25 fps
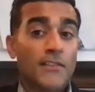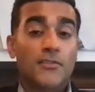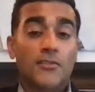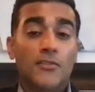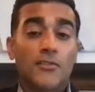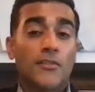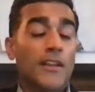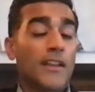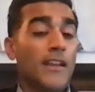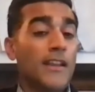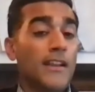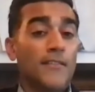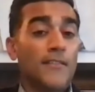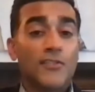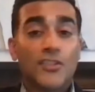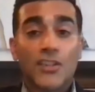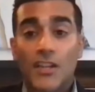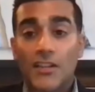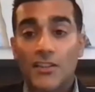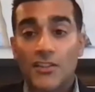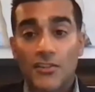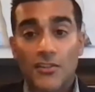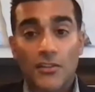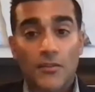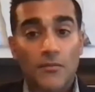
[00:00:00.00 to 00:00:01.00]
So they can have
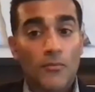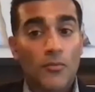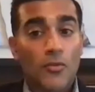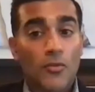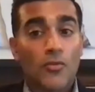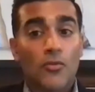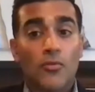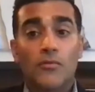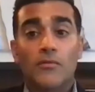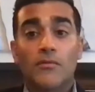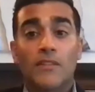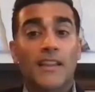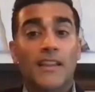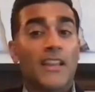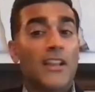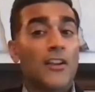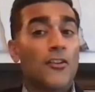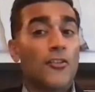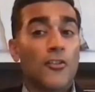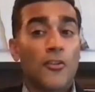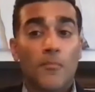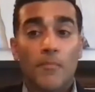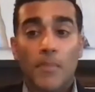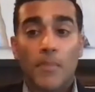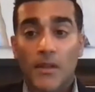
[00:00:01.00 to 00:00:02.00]
changes in mood, like
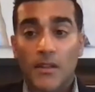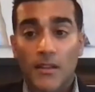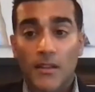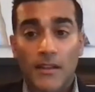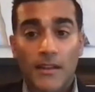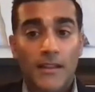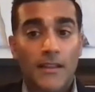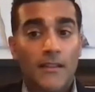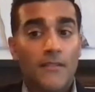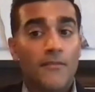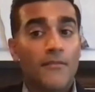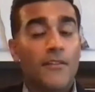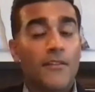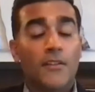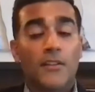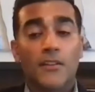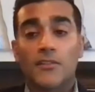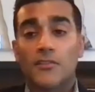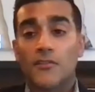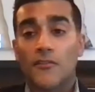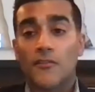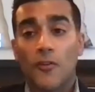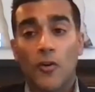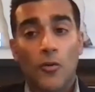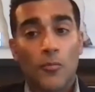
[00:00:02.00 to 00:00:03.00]
irritability,
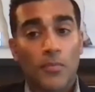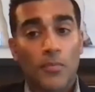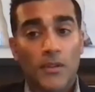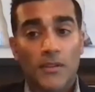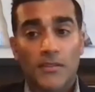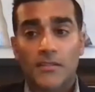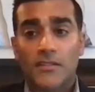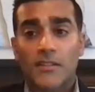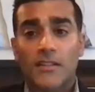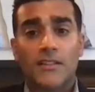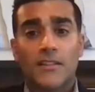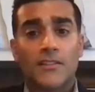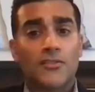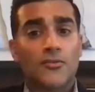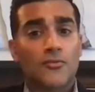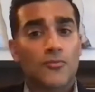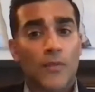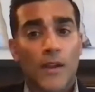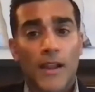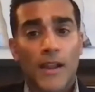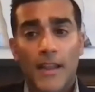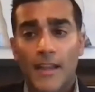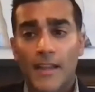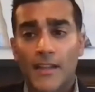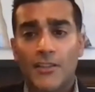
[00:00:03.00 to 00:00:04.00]
feelings of hopelessness,
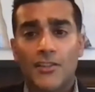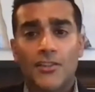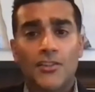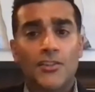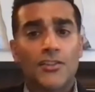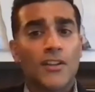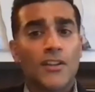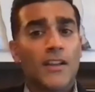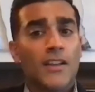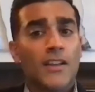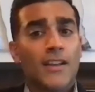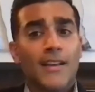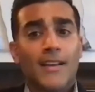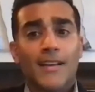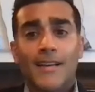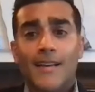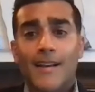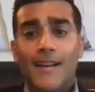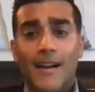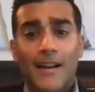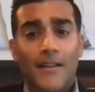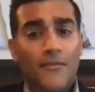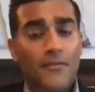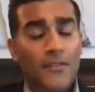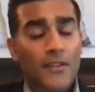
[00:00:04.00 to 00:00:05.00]
rage,
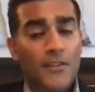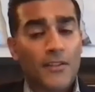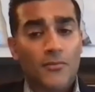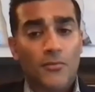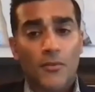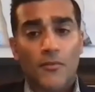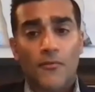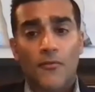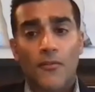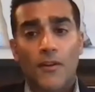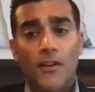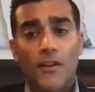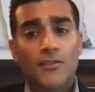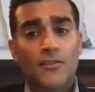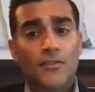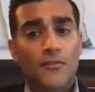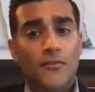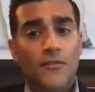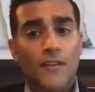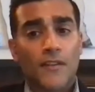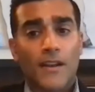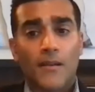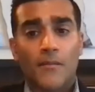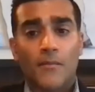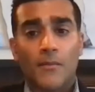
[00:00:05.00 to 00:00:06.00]
conflicts with friends or
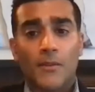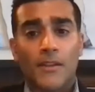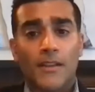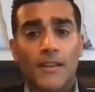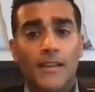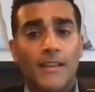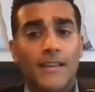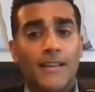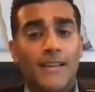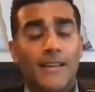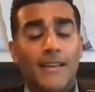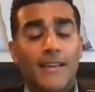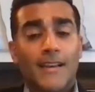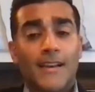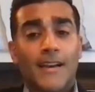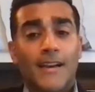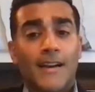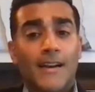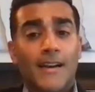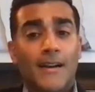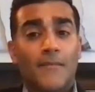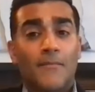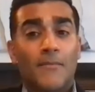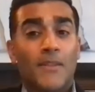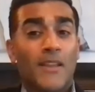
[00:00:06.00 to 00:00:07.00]
family.
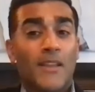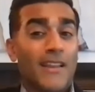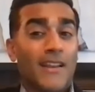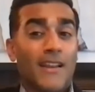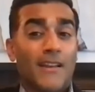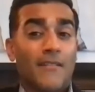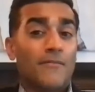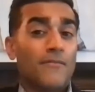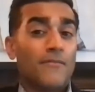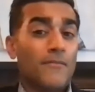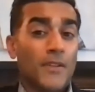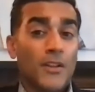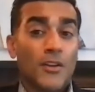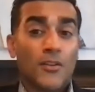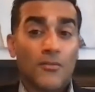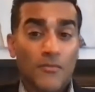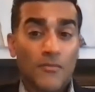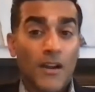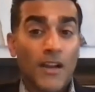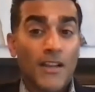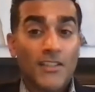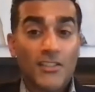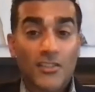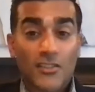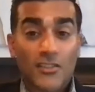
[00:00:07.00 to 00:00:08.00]
Um, they can have, you know,
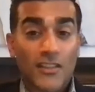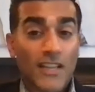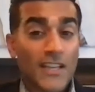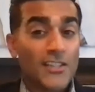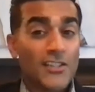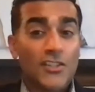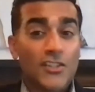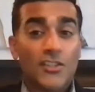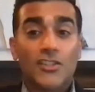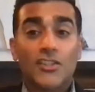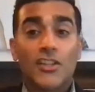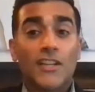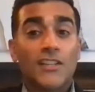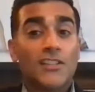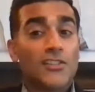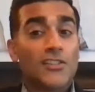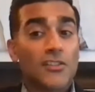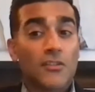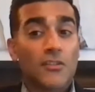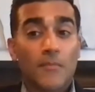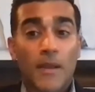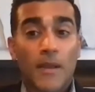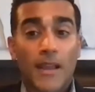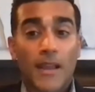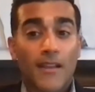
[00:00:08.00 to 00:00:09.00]
isolation, changes
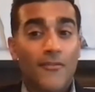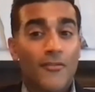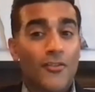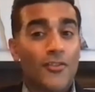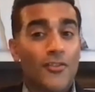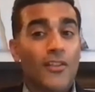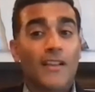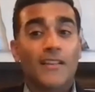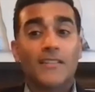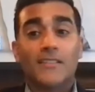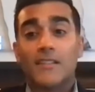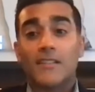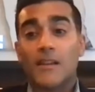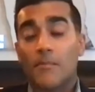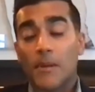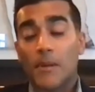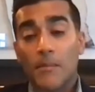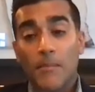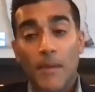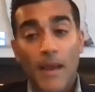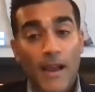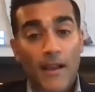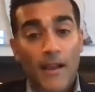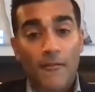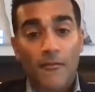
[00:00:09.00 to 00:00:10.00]
in behavior, like stepping
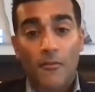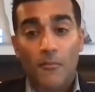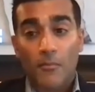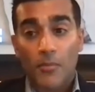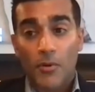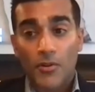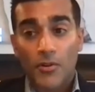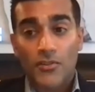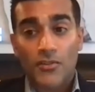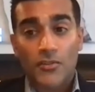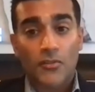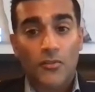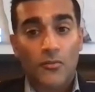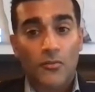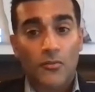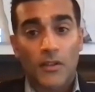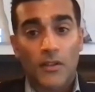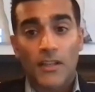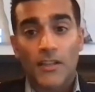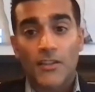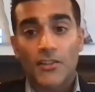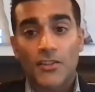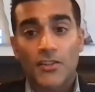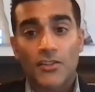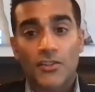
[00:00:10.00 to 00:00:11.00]
back from personal
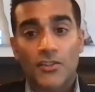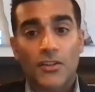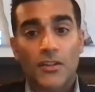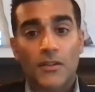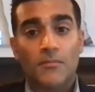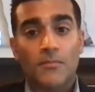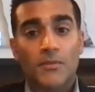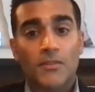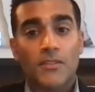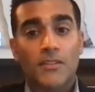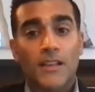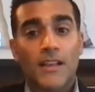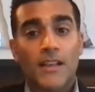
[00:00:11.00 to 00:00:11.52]
relationships.